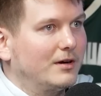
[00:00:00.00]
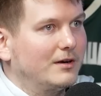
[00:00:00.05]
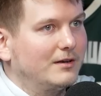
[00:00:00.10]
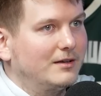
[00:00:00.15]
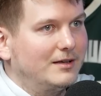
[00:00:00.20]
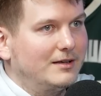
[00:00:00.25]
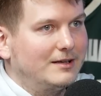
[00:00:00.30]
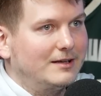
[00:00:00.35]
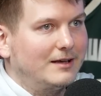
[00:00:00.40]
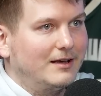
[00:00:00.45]
and
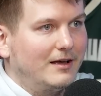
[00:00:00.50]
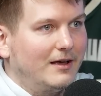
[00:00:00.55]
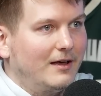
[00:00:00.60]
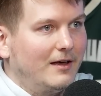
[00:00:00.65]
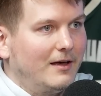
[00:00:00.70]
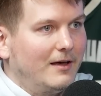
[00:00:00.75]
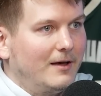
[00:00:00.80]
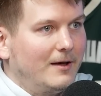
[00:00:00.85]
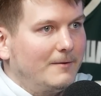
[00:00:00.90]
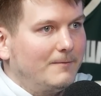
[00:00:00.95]
he
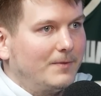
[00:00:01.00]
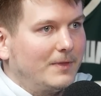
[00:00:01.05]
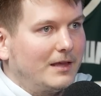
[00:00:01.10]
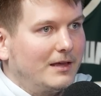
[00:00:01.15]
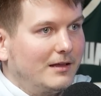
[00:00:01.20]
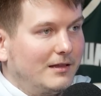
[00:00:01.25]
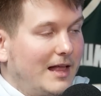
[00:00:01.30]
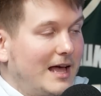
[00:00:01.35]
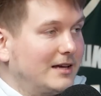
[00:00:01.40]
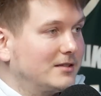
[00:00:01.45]

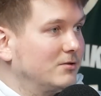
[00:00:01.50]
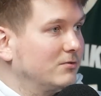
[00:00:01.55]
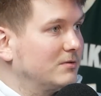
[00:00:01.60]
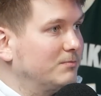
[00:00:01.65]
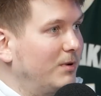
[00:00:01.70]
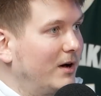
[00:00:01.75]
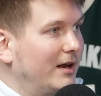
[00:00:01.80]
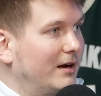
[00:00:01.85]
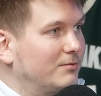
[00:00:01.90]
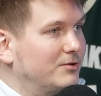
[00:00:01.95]
likes those
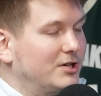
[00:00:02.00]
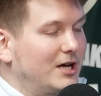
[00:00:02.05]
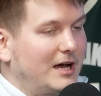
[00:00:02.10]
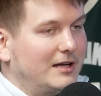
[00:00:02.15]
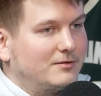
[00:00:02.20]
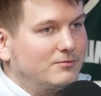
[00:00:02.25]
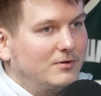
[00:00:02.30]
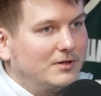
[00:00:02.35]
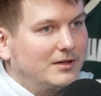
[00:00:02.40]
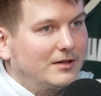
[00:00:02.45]
spot-up
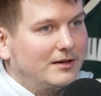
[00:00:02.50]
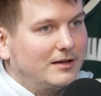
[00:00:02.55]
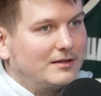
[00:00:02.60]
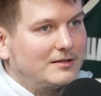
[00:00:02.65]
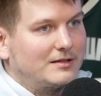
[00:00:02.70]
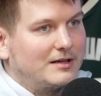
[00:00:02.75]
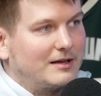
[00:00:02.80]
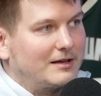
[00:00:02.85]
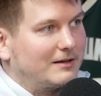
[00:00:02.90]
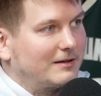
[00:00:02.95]
shots. What can I say?